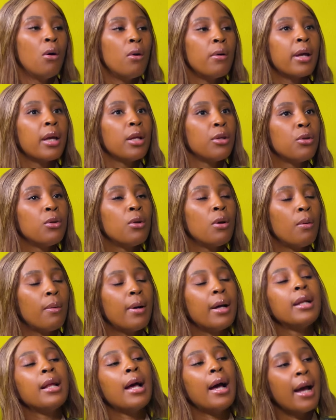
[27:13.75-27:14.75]
okay, you know
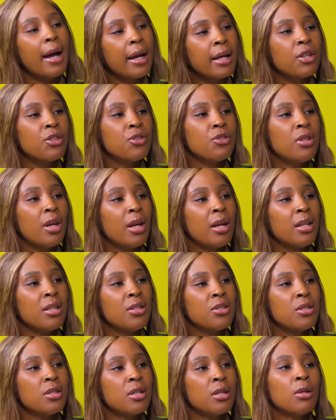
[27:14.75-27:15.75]
what, I can
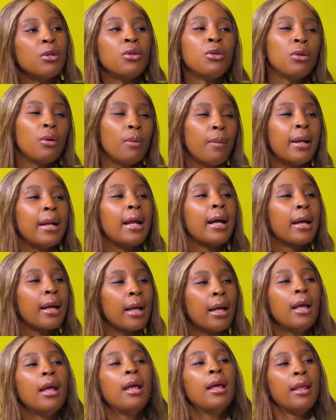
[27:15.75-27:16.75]
change. You know what, I can.